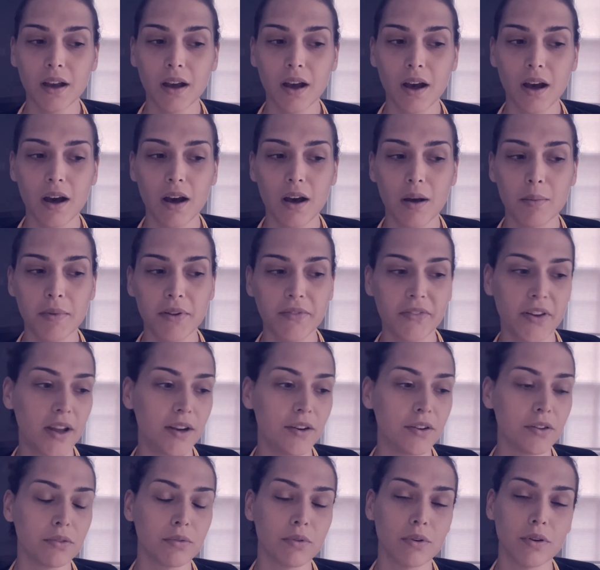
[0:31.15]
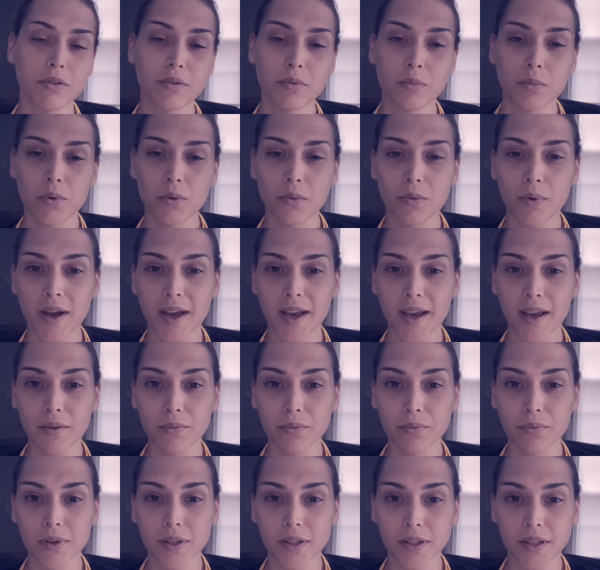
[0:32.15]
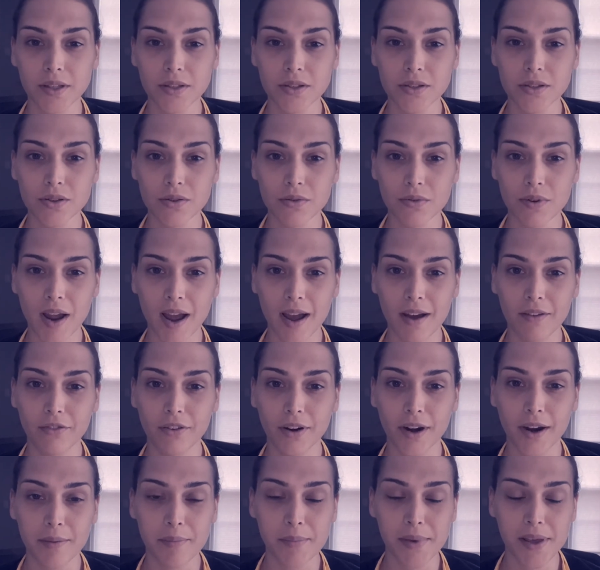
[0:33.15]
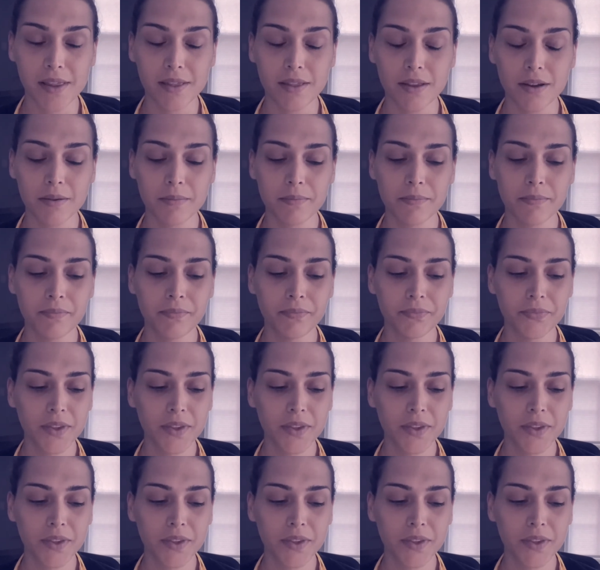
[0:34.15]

I've had to throw them away really soon after I made them.